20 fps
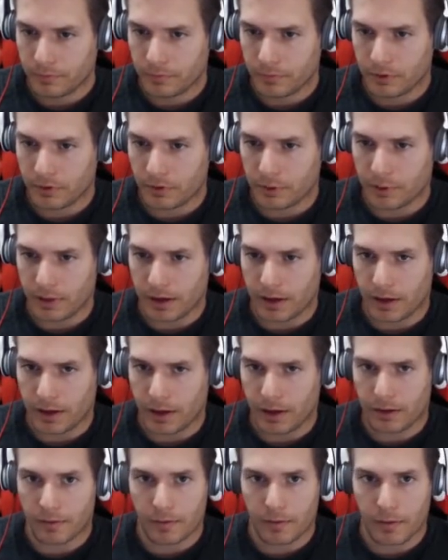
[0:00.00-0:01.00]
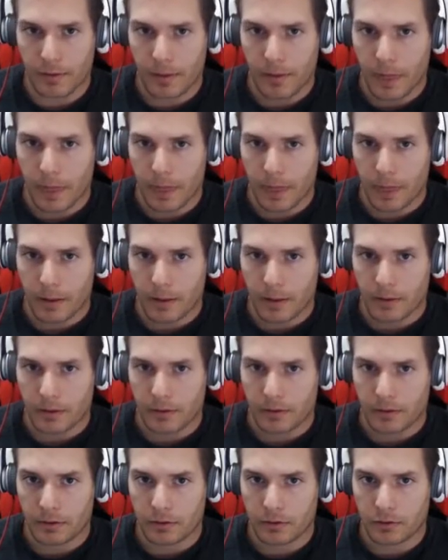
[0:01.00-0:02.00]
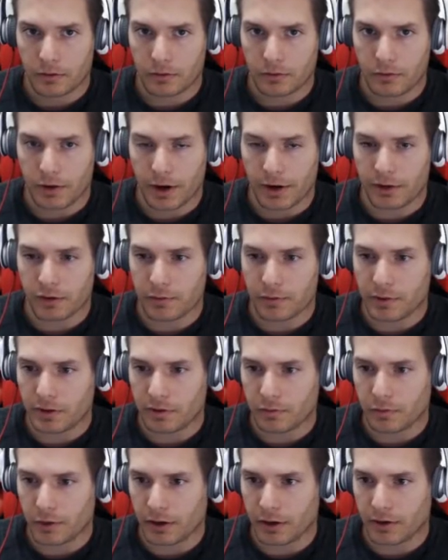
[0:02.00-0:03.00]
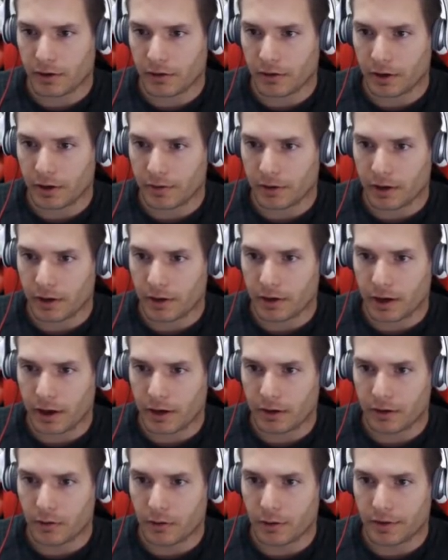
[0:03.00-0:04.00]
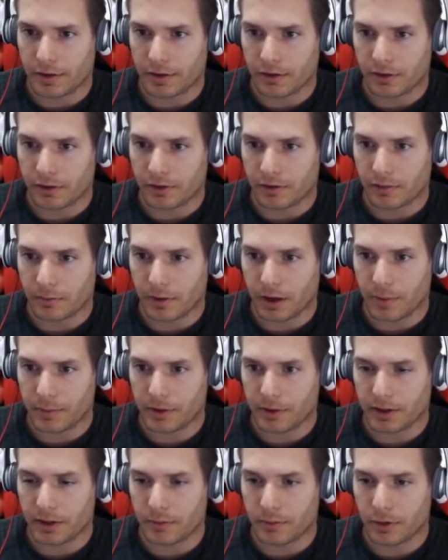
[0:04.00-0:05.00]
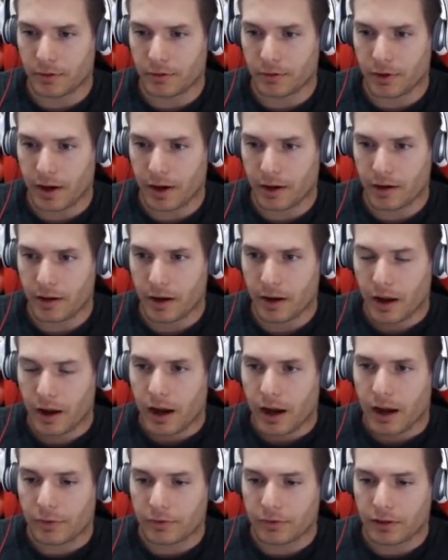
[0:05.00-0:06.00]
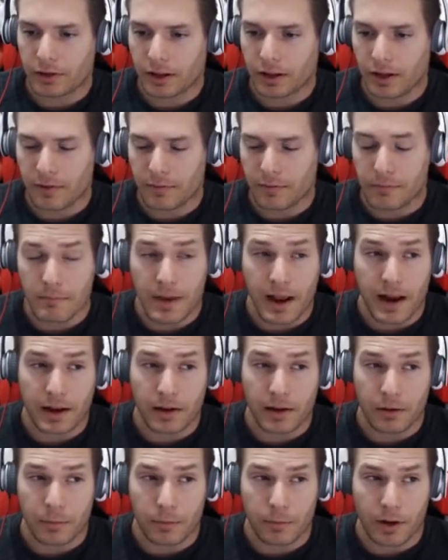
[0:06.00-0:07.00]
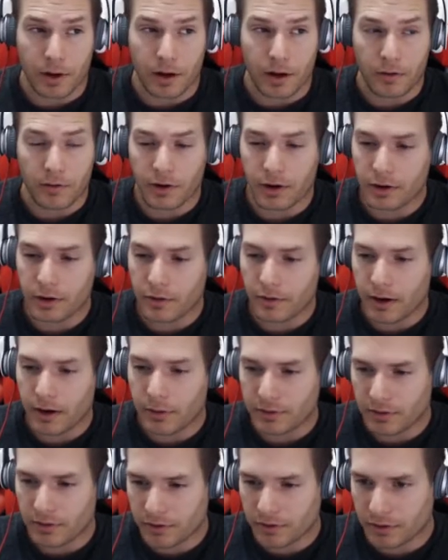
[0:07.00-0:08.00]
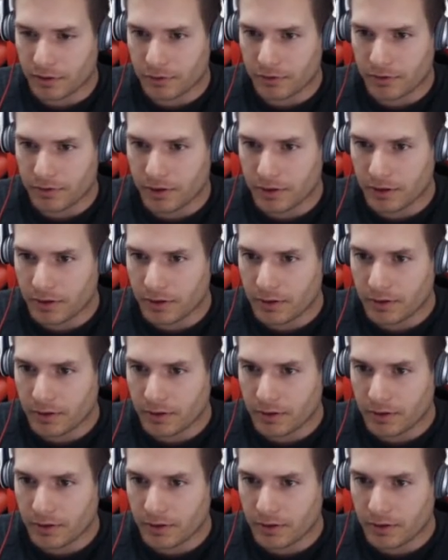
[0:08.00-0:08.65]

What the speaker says: So we have Dragon Spirit of White in the graveyard. I don't know what this is. Might be a Kid Mode Dragon. I've seen a lot of Man-Eater Bug running around, which is interesting.